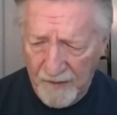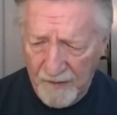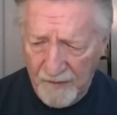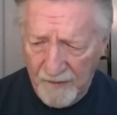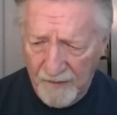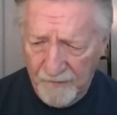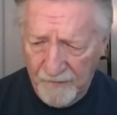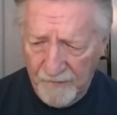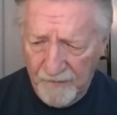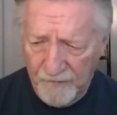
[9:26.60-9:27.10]

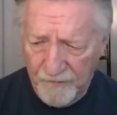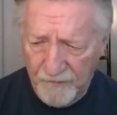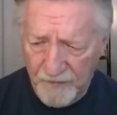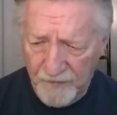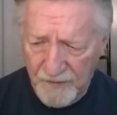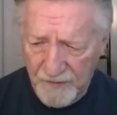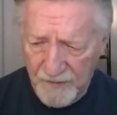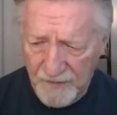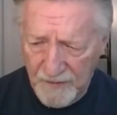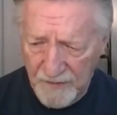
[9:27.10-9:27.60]
for
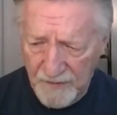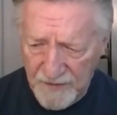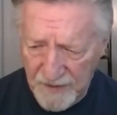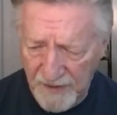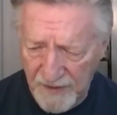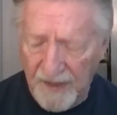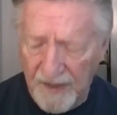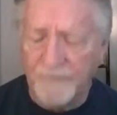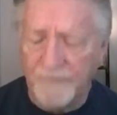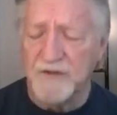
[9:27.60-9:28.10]
yeah for Sonny,
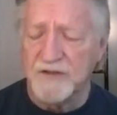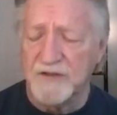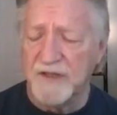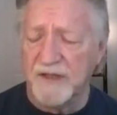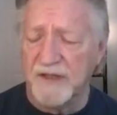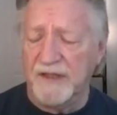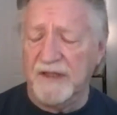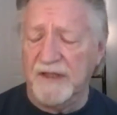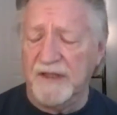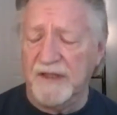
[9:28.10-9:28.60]

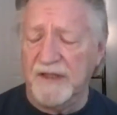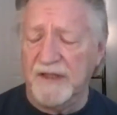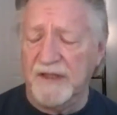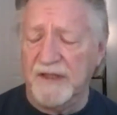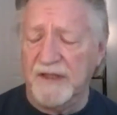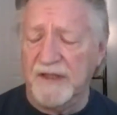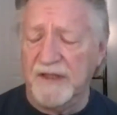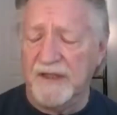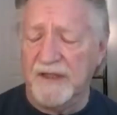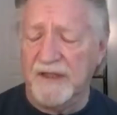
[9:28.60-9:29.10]
uh,
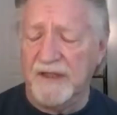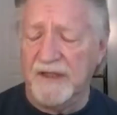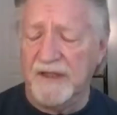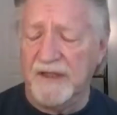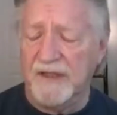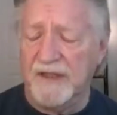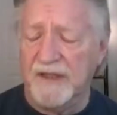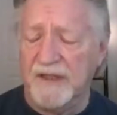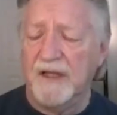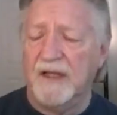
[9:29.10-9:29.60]

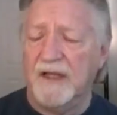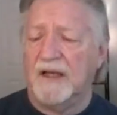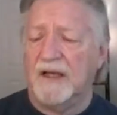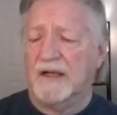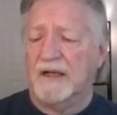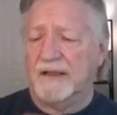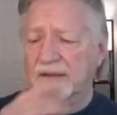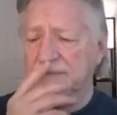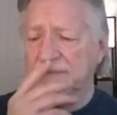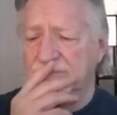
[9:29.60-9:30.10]

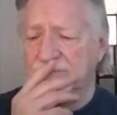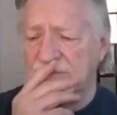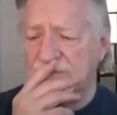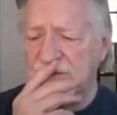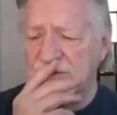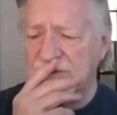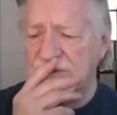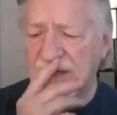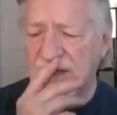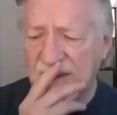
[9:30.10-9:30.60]
um, Chuck
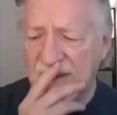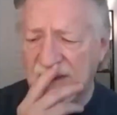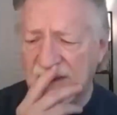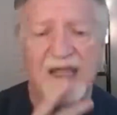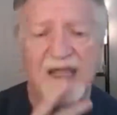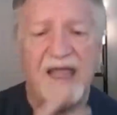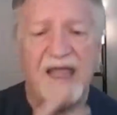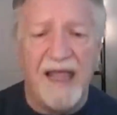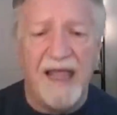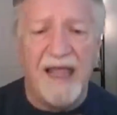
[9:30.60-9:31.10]

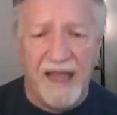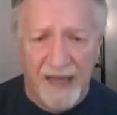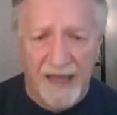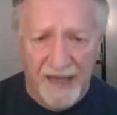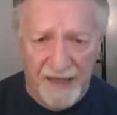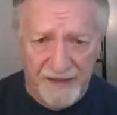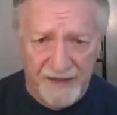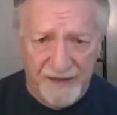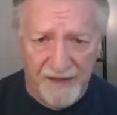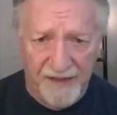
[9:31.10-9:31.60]
McCann had
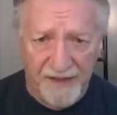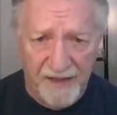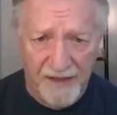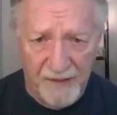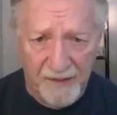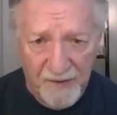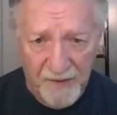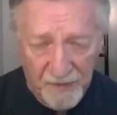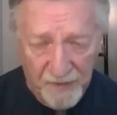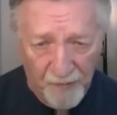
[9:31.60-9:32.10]
been doing
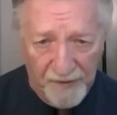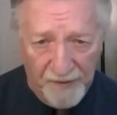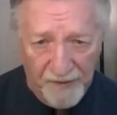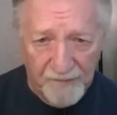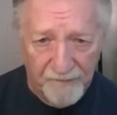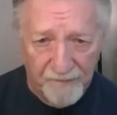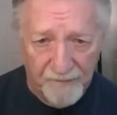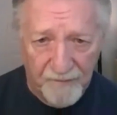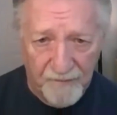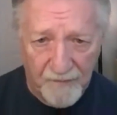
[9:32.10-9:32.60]

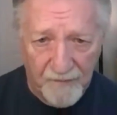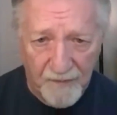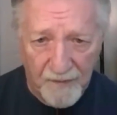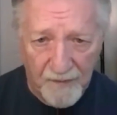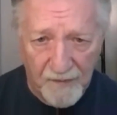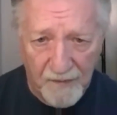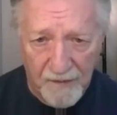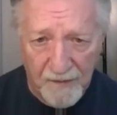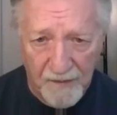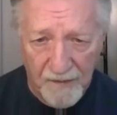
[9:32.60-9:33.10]
uh, the Cocoa
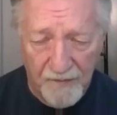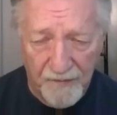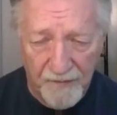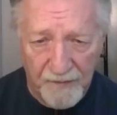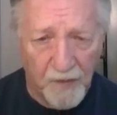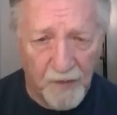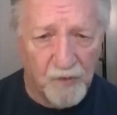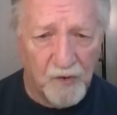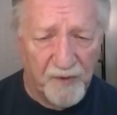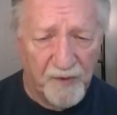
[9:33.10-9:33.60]
Puffs commercials
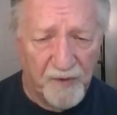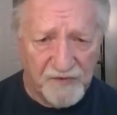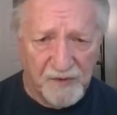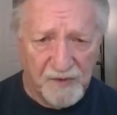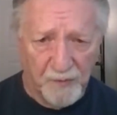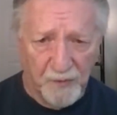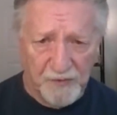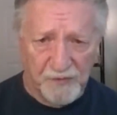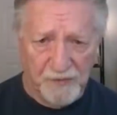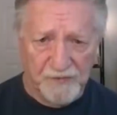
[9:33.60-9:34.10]
for years and
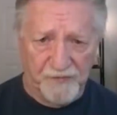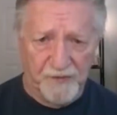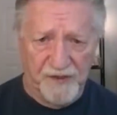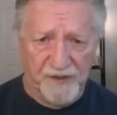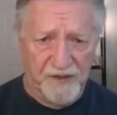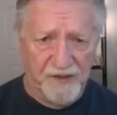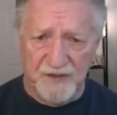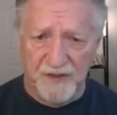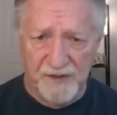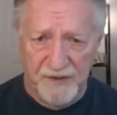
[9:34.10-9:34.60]
years. Probably
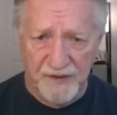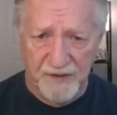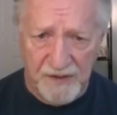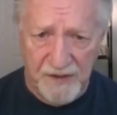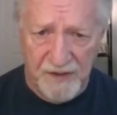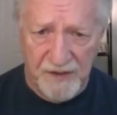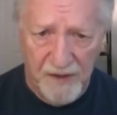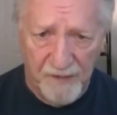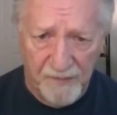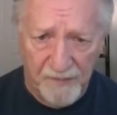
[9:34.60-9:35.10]
when I was a kid,
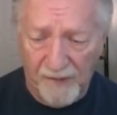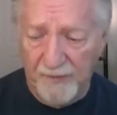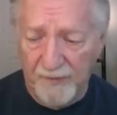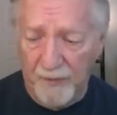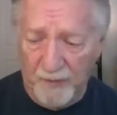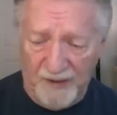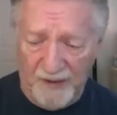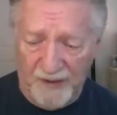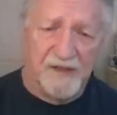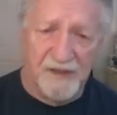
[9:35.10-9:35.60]
I was listening to
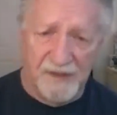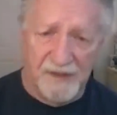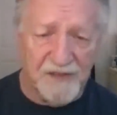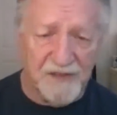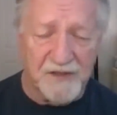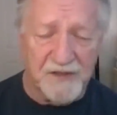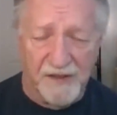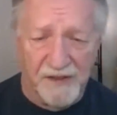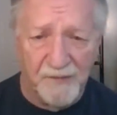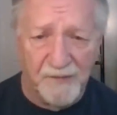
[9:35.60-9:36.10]
him do that, you
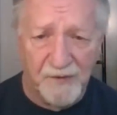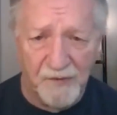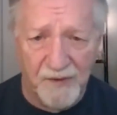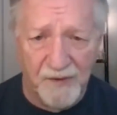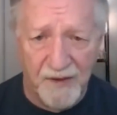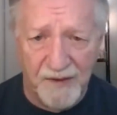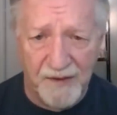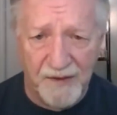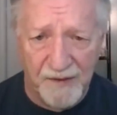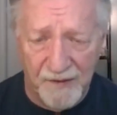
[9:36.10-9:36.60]
know.
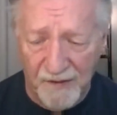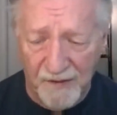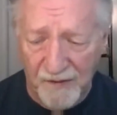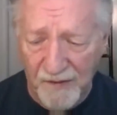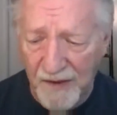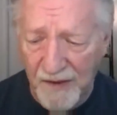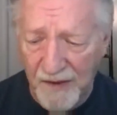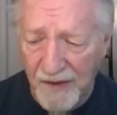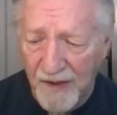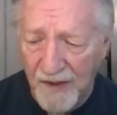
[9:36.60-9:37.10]

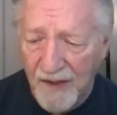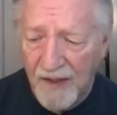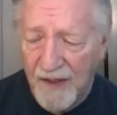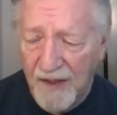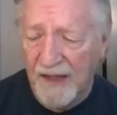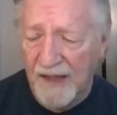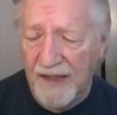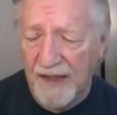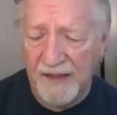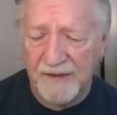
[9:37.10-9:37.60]
And so
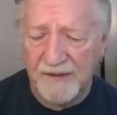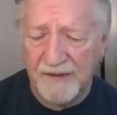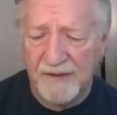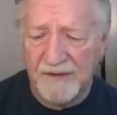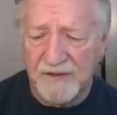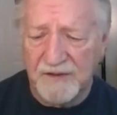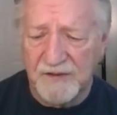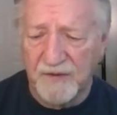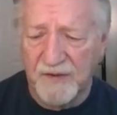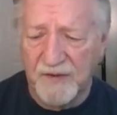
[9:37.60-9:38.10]
they they
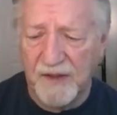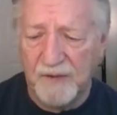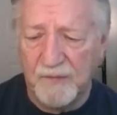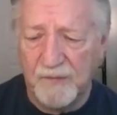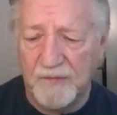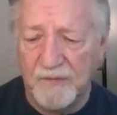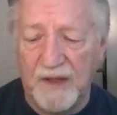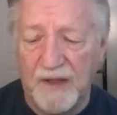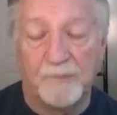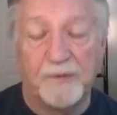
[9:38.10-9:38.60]
played that
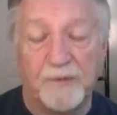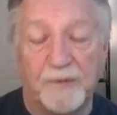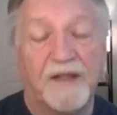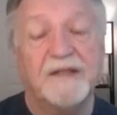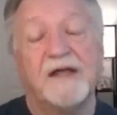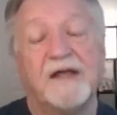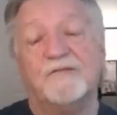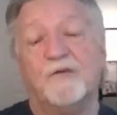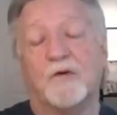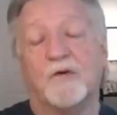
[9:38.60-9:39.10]
for us and
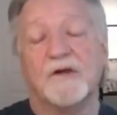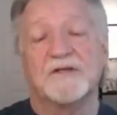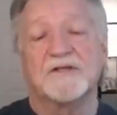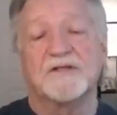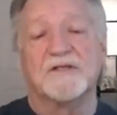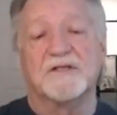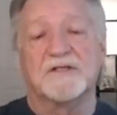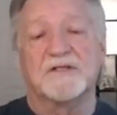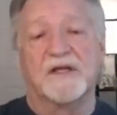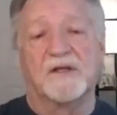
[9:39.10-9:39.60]
said,
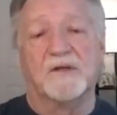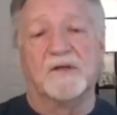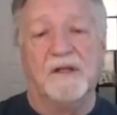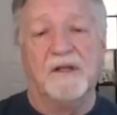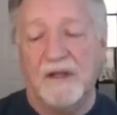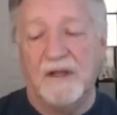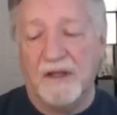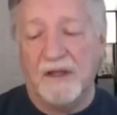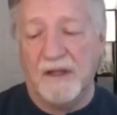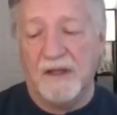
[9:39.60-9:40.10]

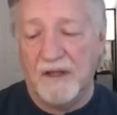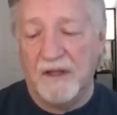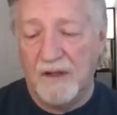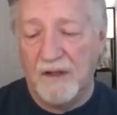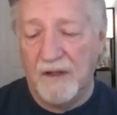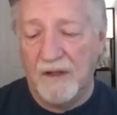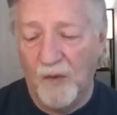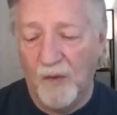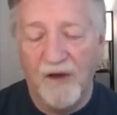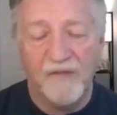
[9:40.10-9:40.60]
whoever can
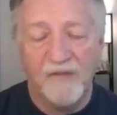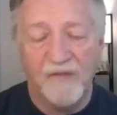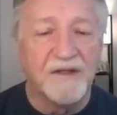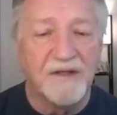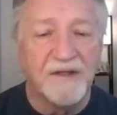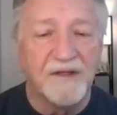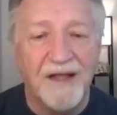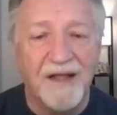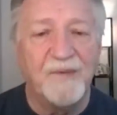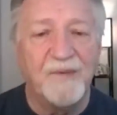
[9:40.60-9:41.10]
copy that,
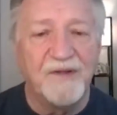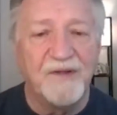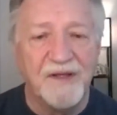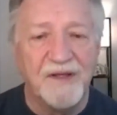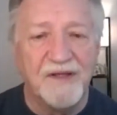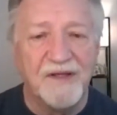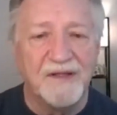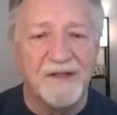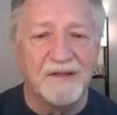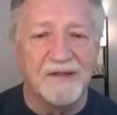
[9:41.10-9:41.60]
come as
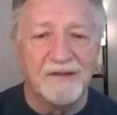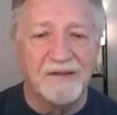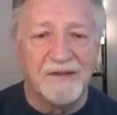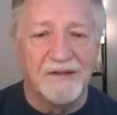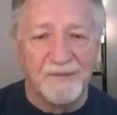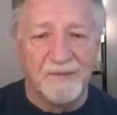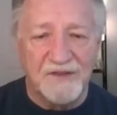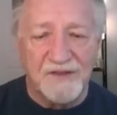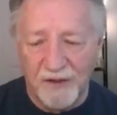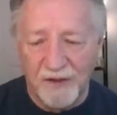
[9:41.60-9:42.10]
close to
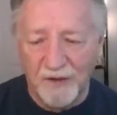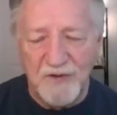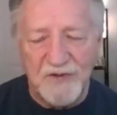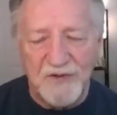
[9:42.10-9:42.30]
that